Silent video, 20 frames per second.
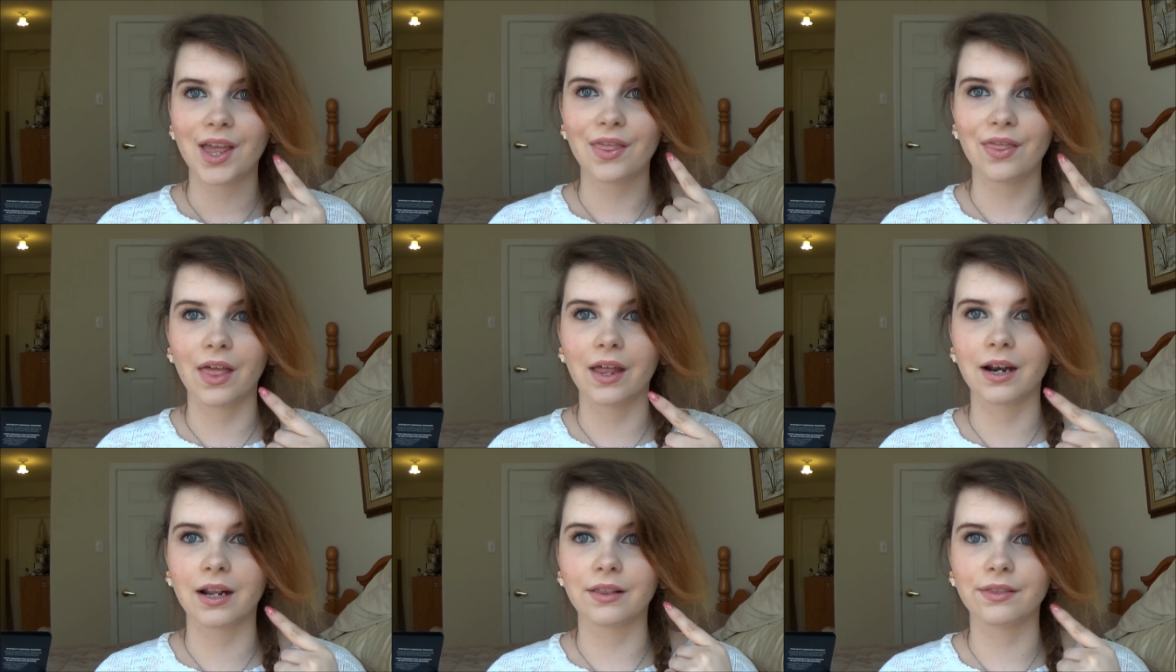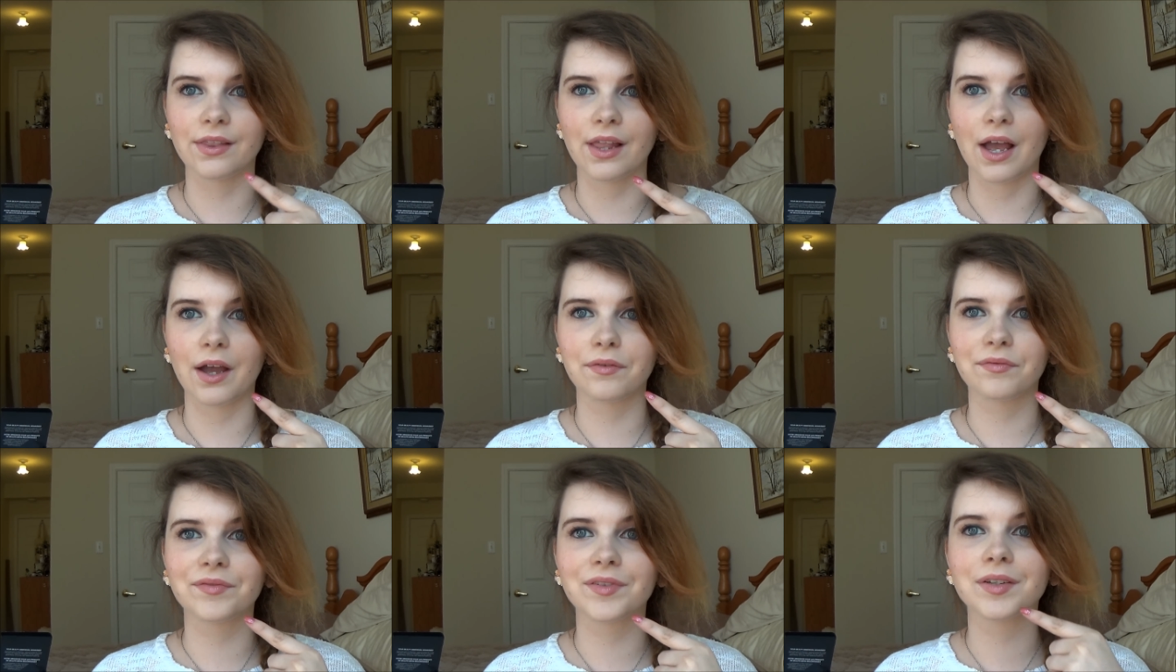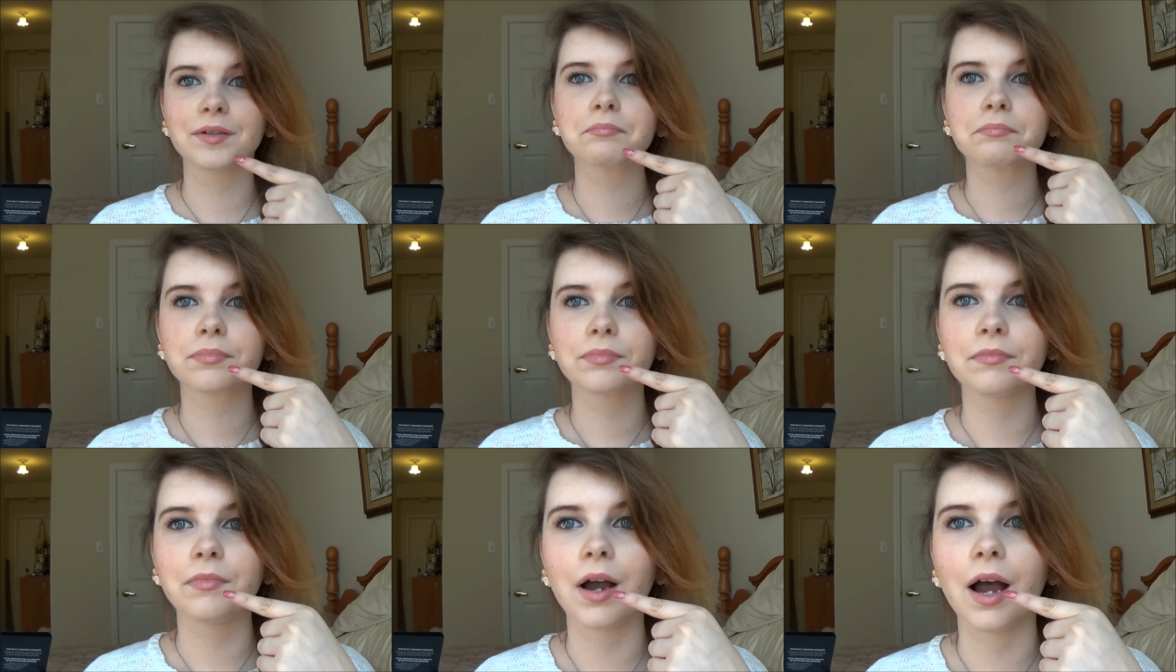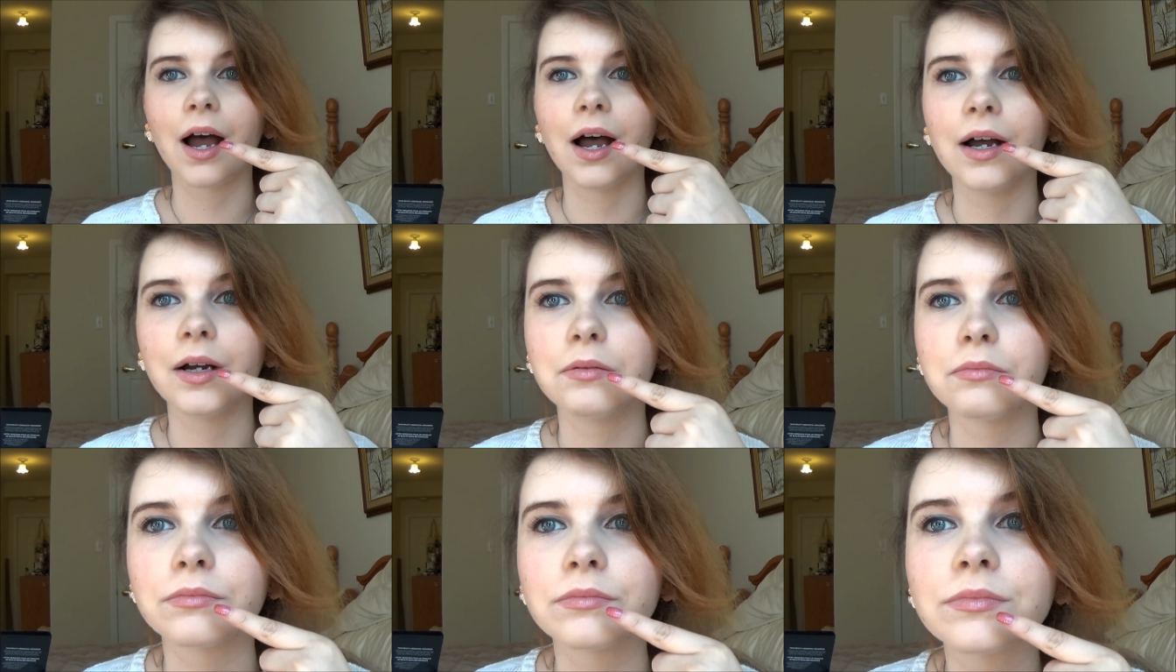that it left.
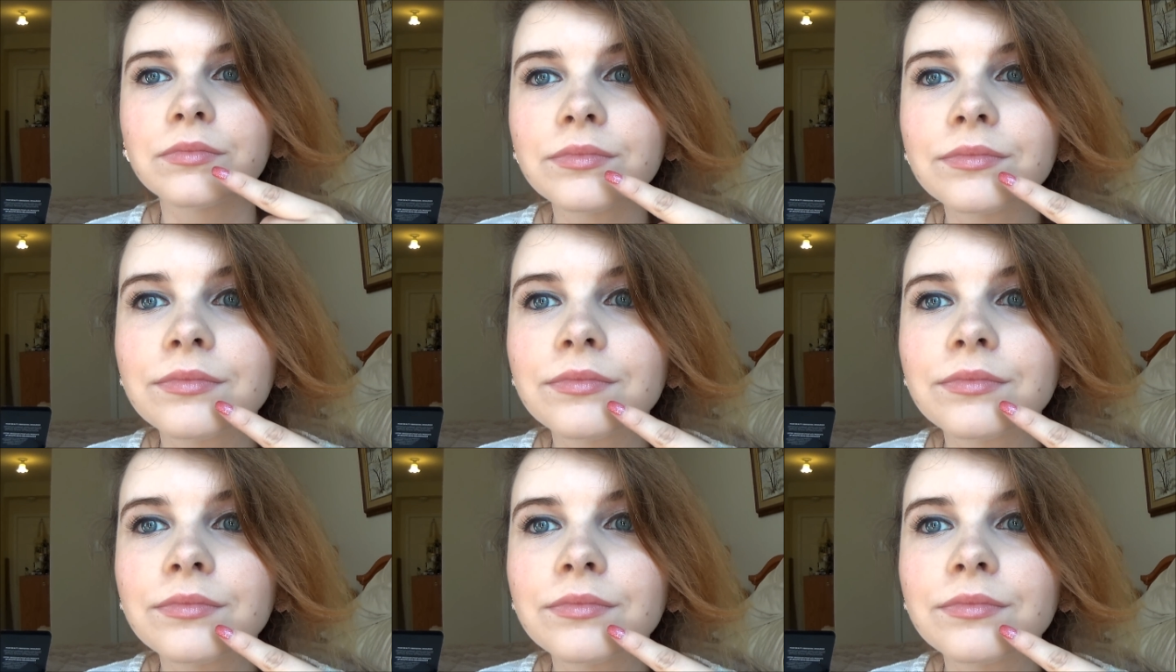Um,